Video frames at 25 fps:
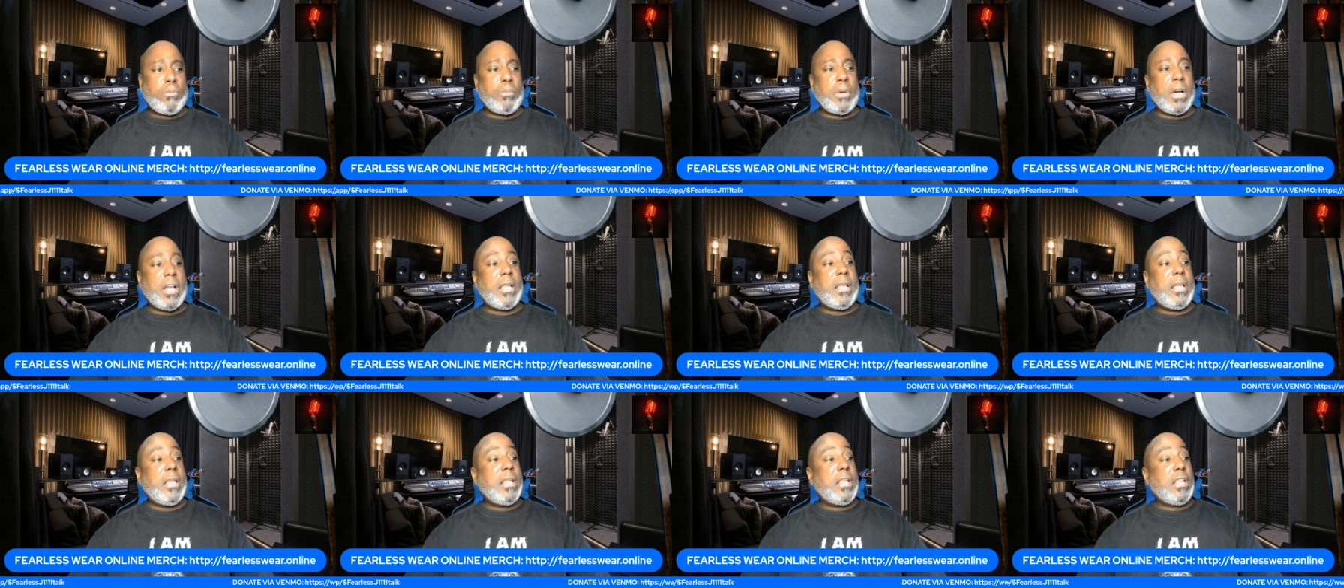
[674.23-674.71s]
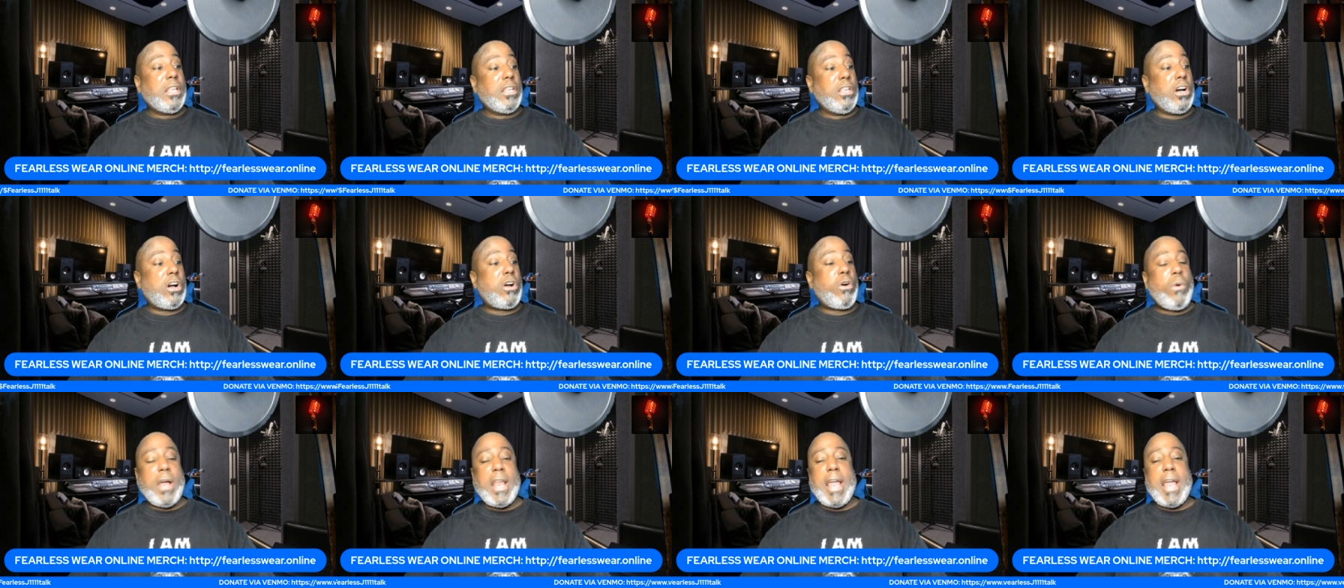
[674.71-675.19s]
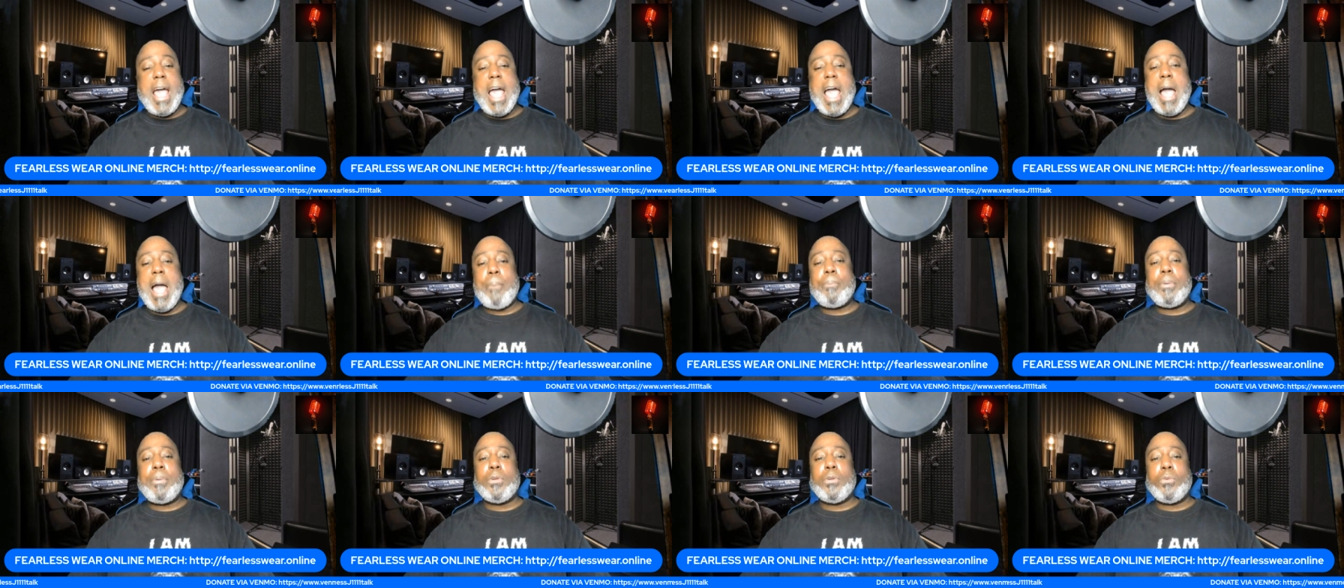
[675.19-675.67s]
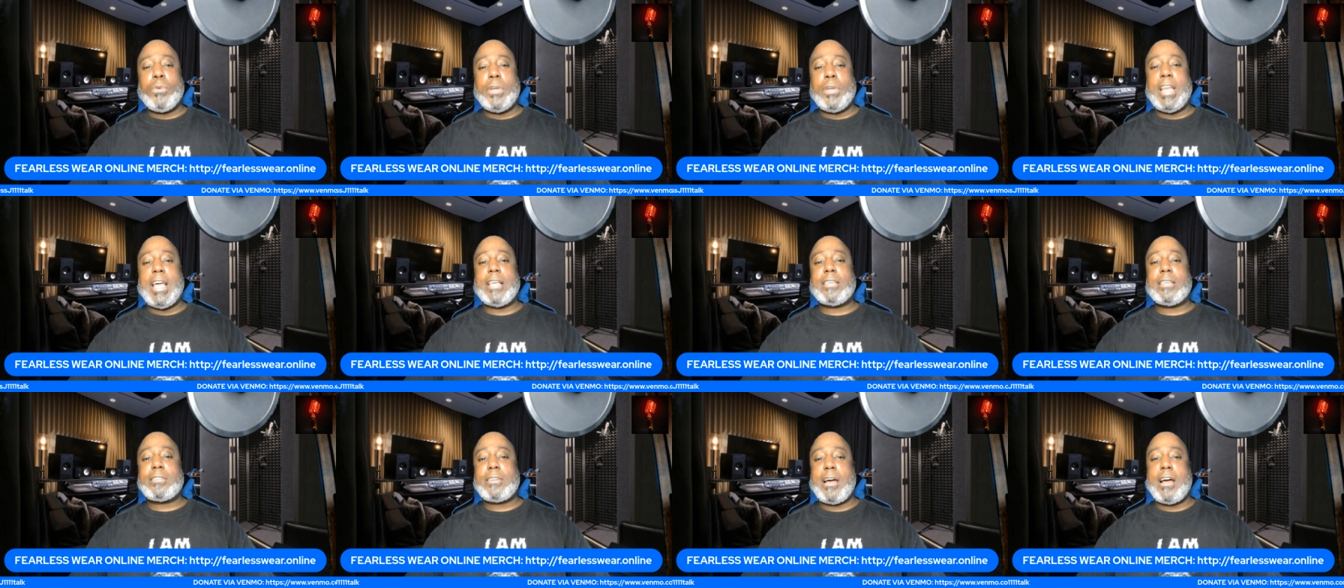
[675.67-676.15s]
But look what happened when
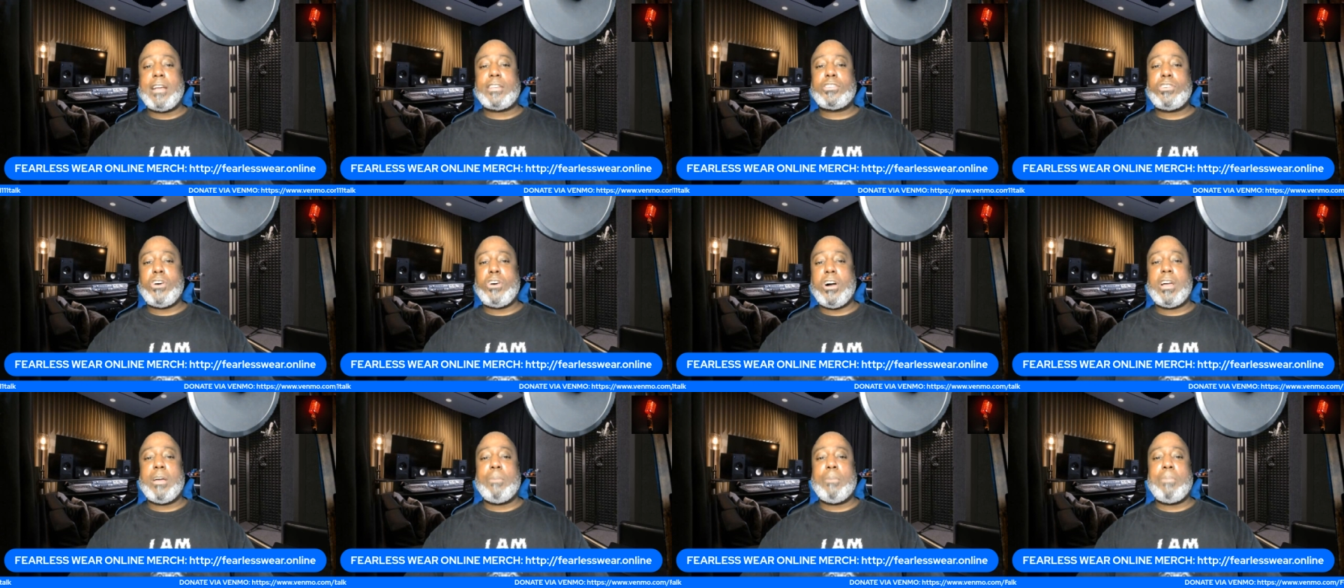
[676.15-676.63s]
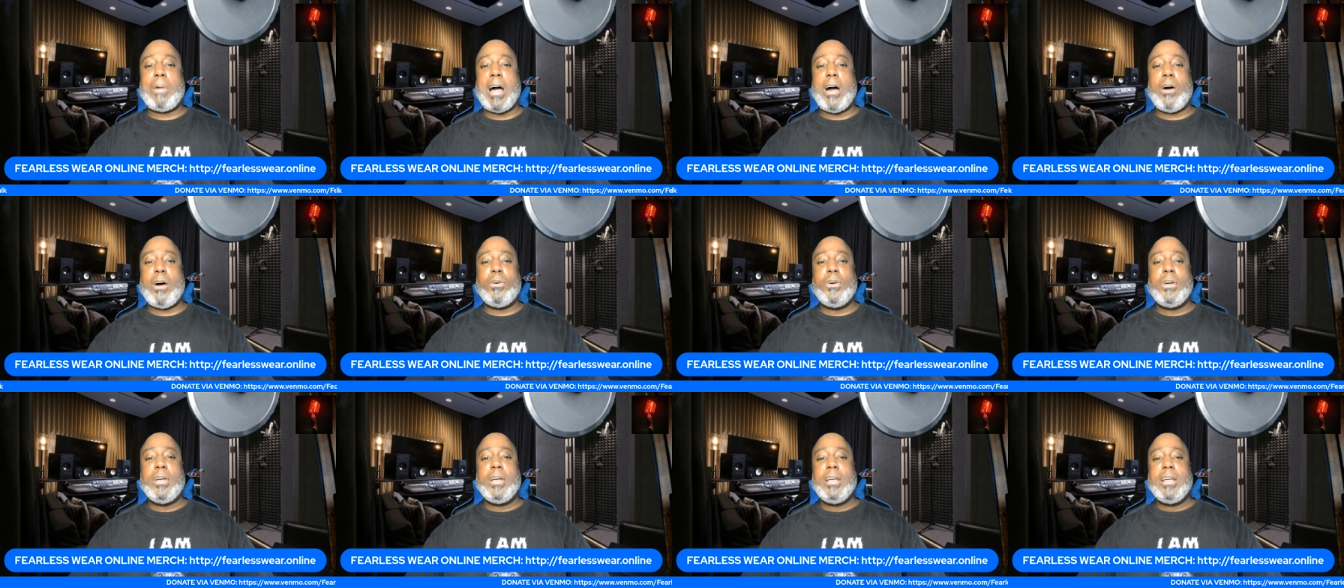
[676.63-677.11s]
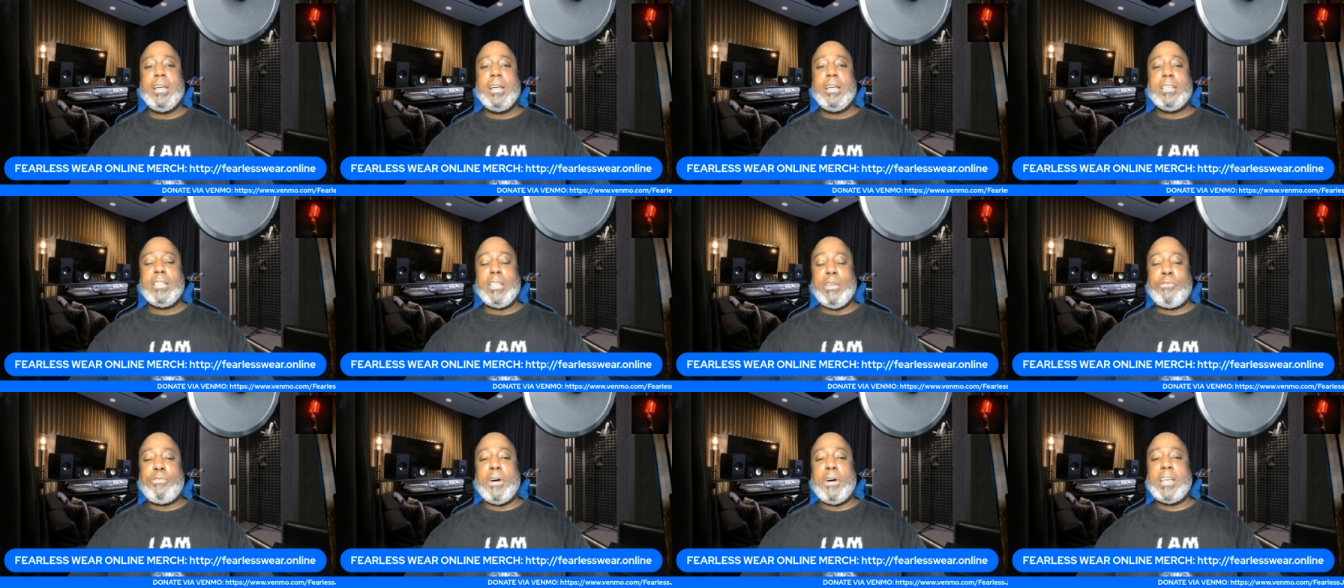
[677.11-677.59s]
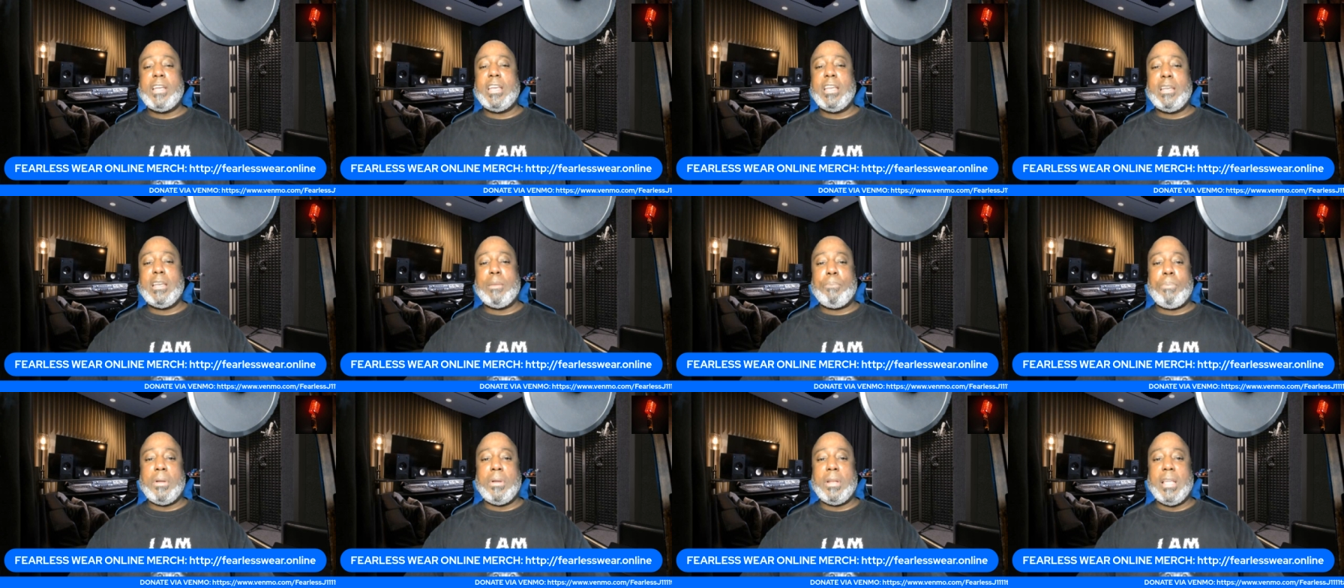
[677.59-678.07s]
they started talking about defunding
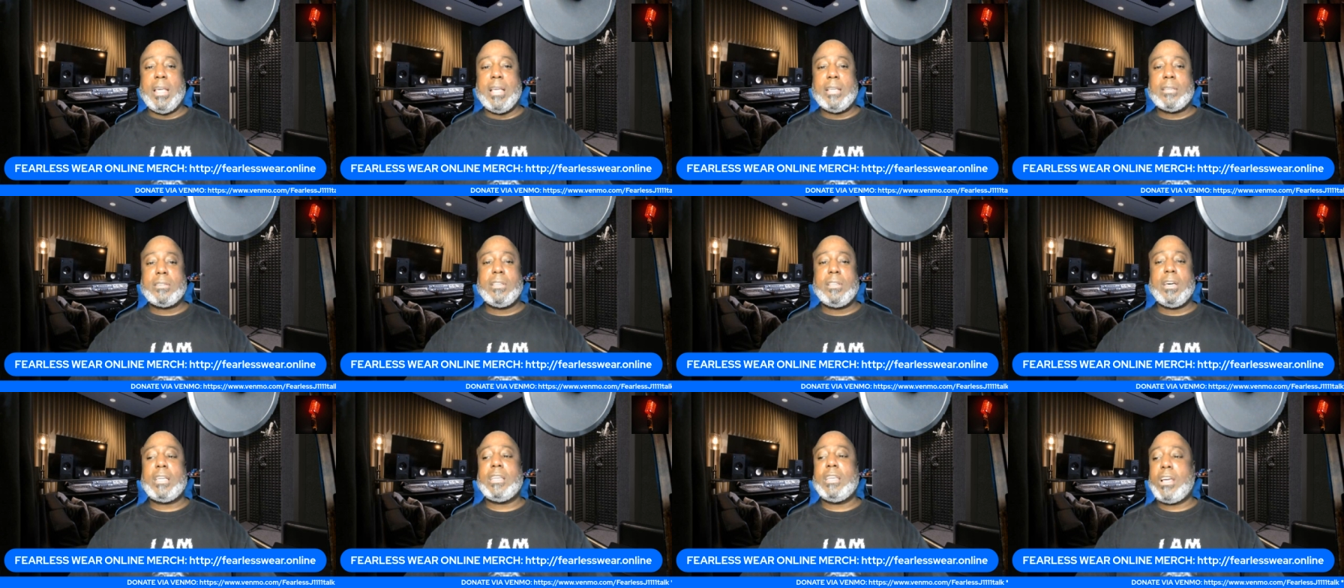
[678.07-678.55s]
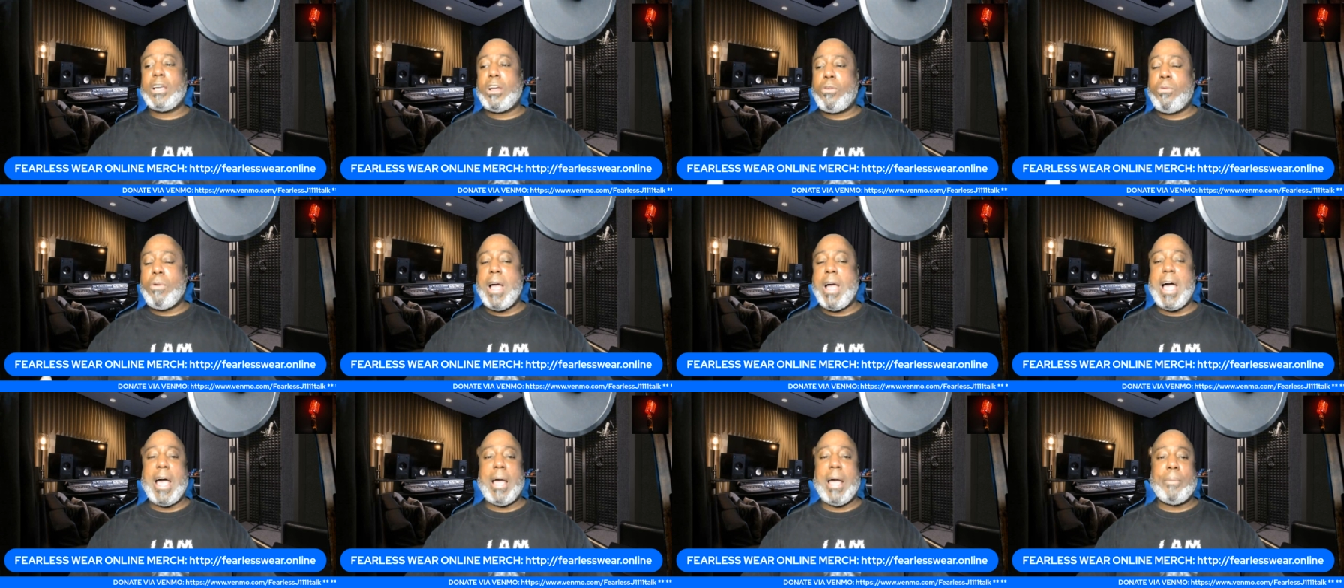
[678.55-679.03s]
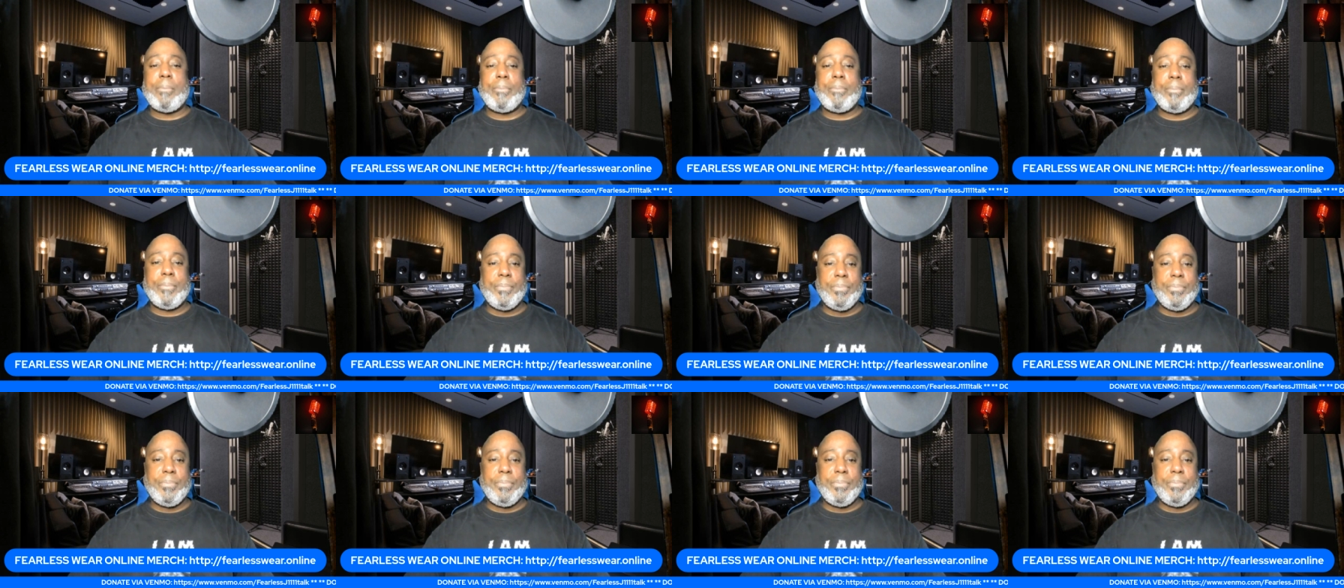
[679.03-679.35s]
the police. Look at the crime.